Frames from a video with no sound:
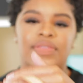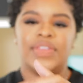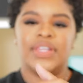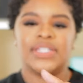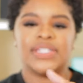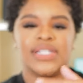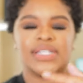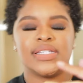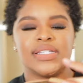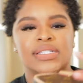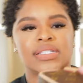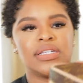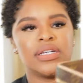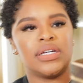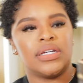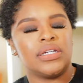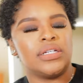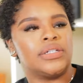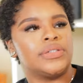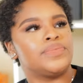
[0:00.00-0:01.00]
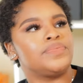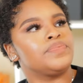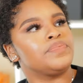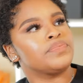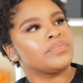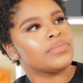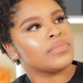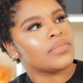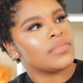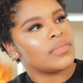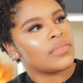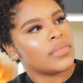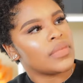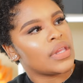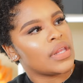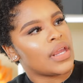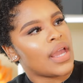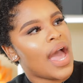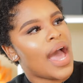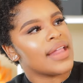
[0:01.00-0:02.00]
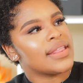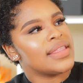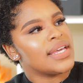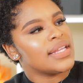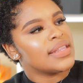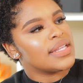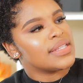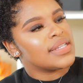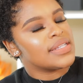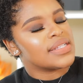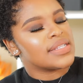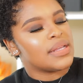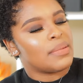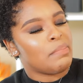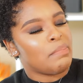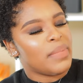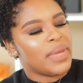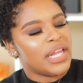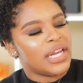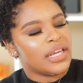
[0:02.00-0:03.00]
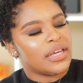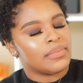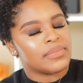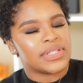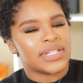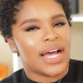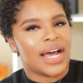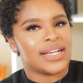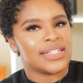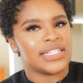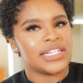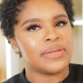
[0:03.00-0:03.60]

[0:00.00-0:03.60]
This is the, I think this is the medium size.